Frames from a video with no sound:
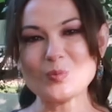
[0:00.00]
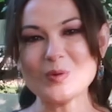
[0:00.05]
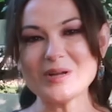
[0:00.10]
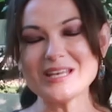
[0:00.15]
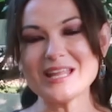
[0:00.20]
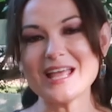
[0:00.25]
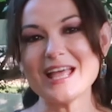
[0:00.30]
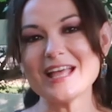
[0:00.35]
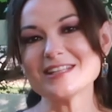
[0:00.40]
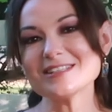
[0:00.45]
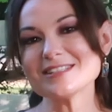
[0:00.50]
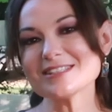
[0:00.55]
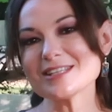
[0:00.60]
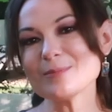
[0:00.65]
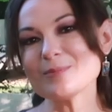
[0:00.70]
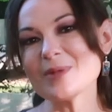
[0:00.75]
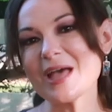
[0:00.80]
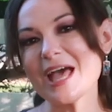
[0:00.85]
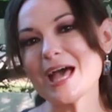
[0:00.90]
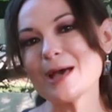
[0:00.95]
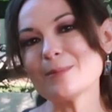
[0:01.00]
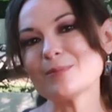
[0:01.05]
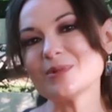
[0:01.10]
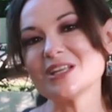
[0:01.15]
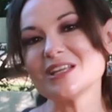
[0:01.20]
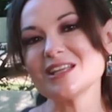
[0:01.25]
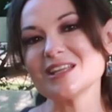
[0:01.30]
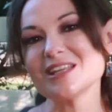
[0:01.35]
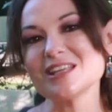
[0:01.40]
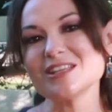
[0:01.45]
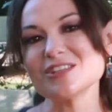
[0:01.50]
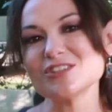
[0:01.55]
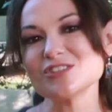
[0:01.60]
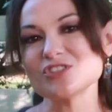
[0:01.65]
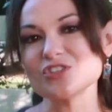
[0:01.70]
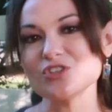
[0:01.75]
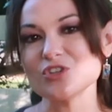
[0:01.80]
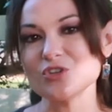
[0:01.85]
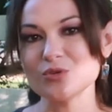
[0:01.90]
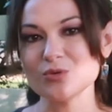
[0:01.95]
What ends up happening
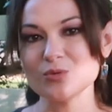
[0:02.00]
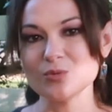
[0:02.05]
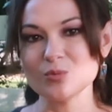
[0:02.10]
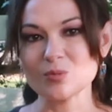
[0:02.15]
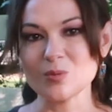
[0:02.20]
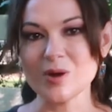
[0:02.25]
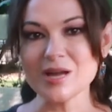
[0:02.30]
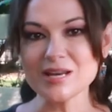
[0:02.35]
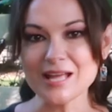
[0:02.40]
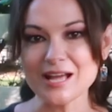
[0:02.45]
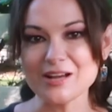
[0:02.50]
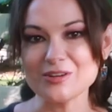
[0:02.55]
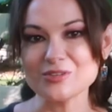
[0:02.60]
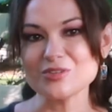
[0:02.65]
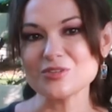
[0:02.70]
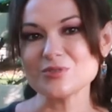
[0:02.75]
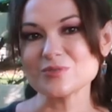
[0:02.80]
is you run out,